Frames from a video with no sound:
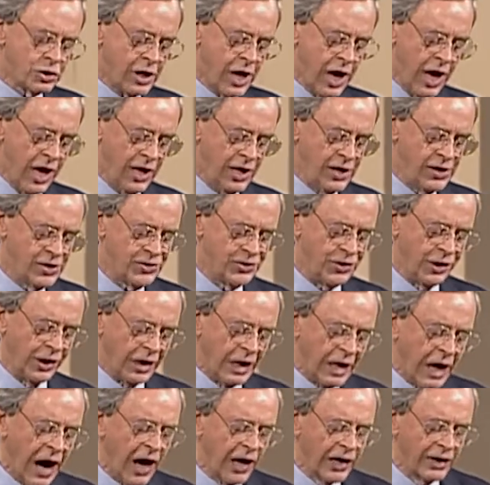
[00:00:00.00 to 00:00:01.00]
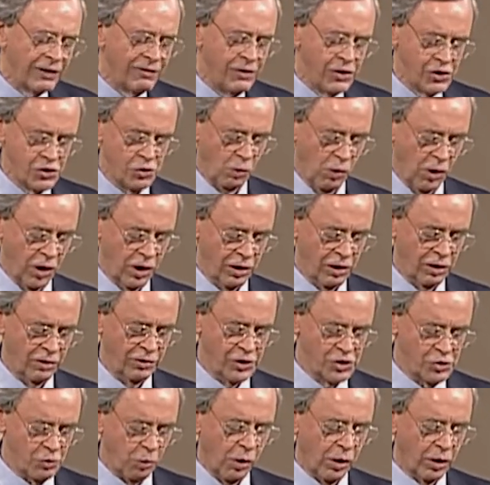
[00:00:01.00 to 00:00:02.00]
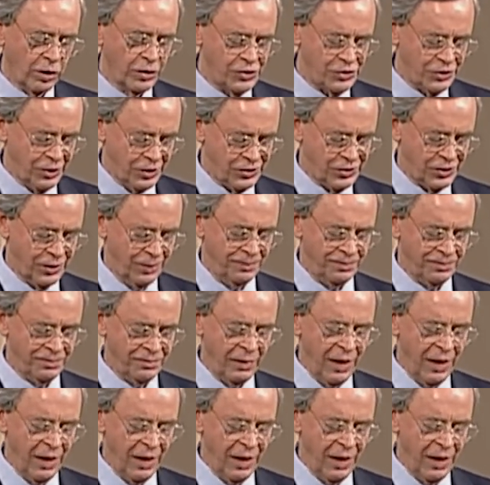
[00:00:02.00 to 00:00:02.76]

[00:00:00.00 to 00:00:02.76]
case the God of this world, this world system,